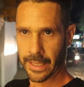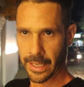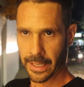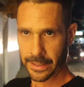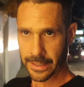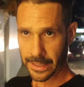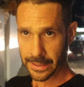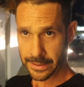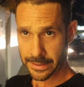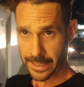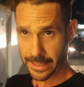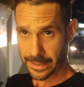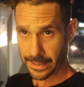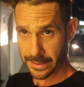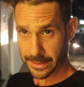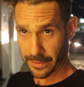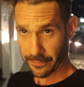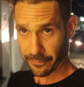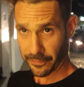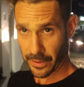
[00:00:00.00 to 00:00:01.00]
think that
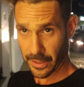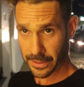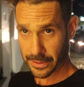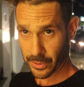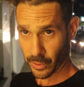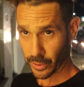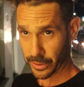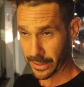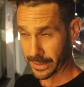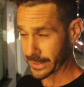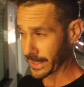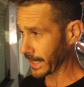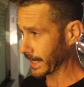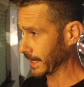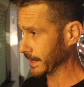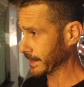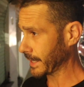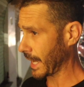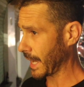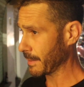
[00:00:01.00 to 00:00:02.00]
is the first or the
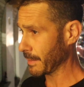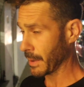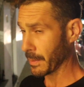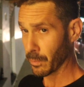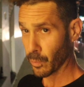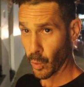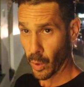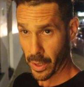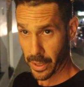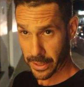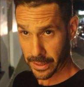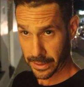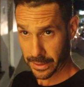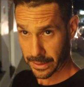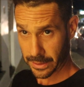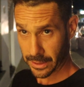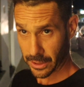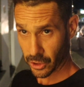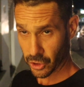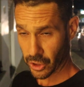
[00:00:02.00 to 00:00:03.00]
second time I'm wearing
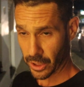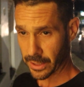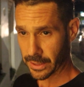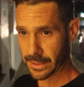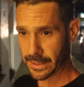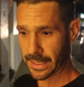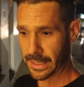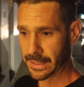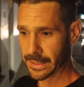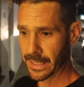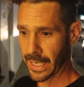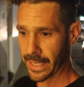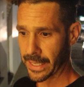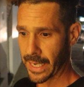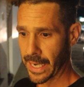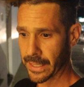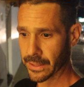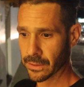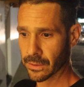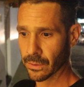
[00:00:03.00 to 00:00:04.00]
t-shirt since I
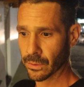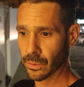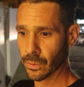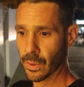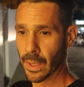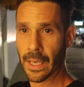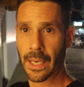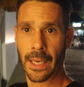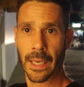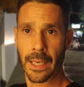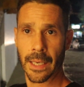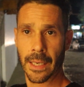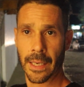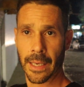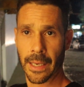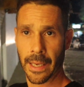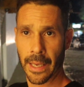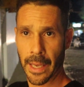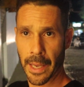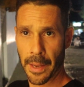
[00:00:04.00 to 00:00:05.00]
got to
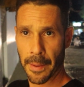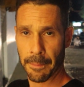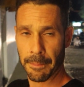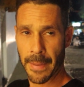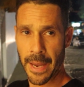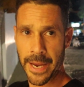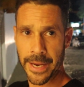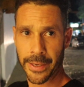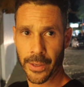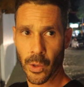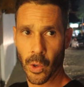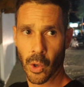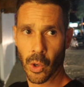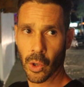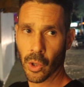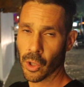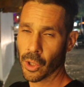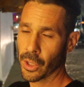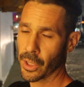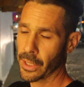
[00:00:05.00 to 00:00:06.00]
Mexico.
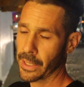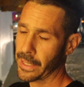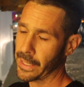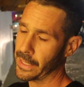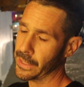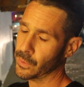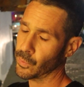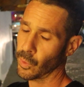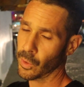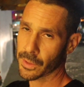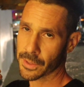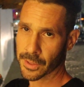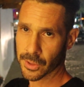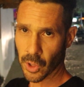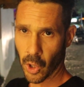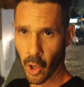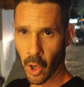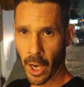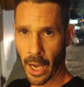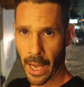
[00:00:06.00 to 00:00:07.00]
It was
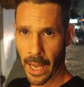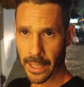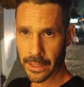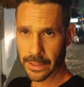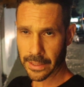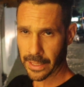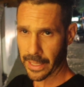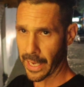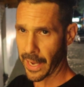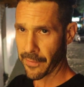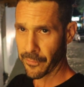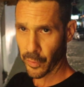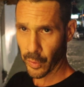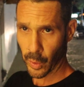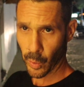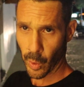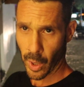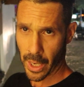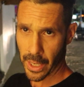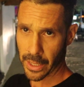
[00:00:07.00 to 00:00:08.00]
so hot
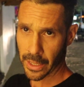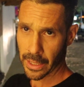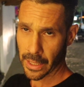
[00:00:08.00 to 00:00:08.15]
everywhere.